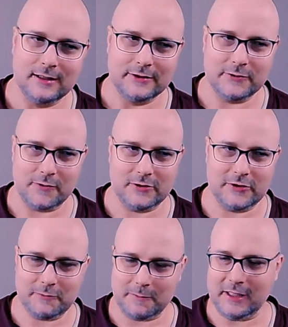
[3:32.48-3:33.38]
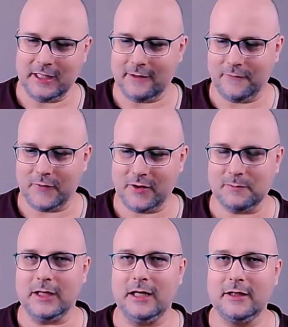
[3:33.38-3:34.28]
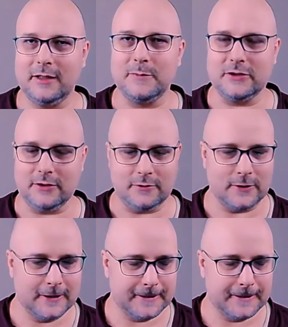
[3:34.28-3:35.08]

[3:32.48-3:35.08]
So this is what we have for this pilot episode.